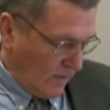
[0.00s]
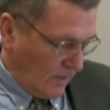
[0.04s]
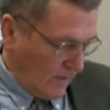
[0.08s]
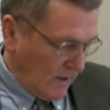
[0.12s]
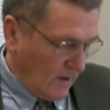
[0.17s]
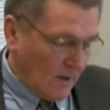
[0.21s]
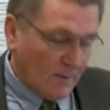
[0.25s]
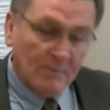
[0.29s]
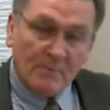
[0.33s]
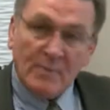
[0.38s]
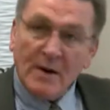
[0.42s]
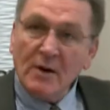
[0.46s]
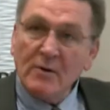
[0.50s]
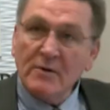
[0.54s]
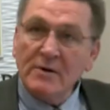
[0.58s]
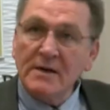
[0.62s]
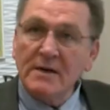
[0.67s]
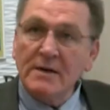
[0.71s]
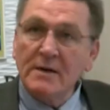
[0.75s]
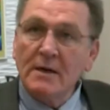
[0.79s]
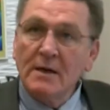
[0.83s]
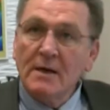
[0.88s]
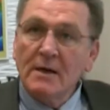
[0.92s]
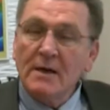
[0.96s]

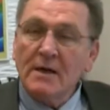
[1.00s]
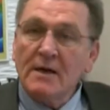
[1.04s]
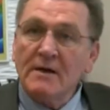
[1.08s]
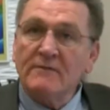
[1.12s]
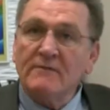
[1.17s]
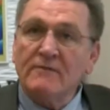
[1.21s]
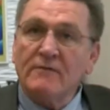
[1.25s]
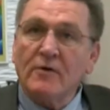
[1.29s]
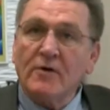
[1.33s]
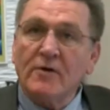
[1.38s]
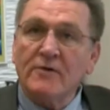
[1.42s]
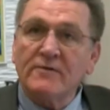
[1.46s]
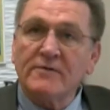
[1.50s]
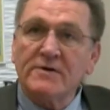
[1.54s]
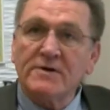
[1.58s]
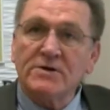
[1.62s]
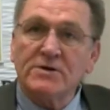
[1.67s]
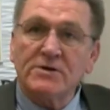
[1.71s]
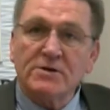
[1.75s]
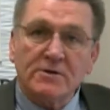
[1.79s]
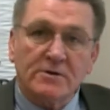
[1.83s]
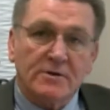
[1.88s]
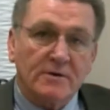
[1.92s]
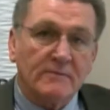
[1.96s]
impounded and
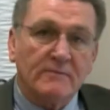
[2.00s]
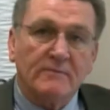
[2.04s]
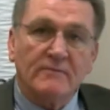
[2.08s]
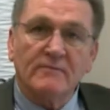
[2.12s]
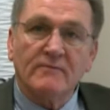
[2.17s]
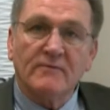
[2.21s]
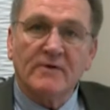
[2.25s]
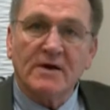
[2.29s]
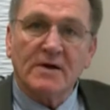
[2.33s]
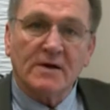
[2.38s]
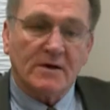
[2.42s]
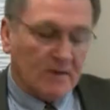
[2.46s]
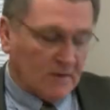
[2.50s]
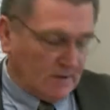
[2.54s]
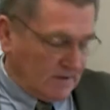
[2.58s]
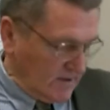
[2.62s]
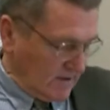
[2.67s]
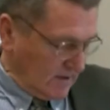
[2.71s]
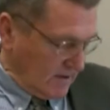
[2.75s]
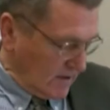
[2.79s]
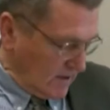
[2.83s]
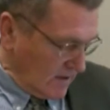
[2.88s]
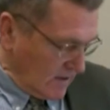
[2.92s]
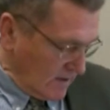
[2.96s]
forfeiture vehicles
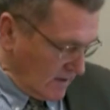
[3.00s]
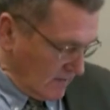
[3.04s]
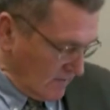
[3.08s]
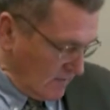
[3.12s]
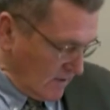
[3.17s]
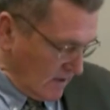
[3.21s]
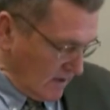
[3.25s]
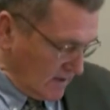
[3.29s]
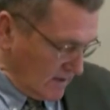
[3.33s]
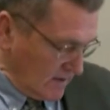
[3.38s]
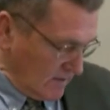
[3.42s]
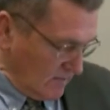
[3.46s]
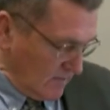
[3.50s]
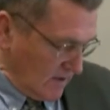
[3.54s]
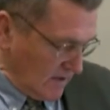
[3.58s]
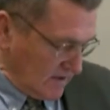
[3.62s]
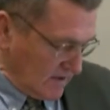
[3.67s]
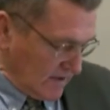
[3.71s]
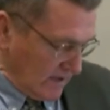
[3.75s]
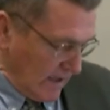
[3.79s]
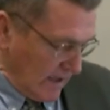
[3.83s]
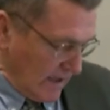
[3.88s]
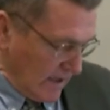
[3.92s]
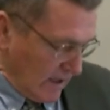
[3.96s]
at the
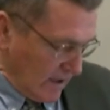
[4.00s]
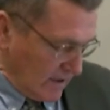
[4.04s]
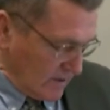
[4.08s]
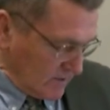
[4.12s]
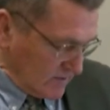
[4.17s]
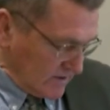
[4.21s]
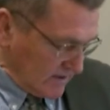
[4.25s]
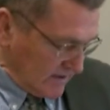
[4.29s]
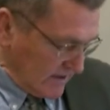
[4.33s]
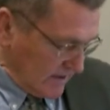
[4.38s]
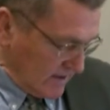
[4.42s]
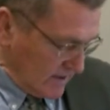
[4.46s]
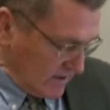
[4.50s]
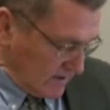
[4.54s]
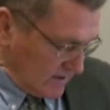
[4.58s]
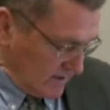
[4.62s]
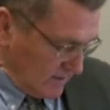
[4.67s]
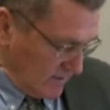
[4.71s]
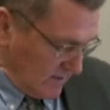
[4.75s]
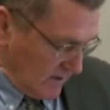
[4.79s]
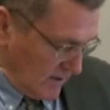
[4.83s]
Mid-State Auto Sales.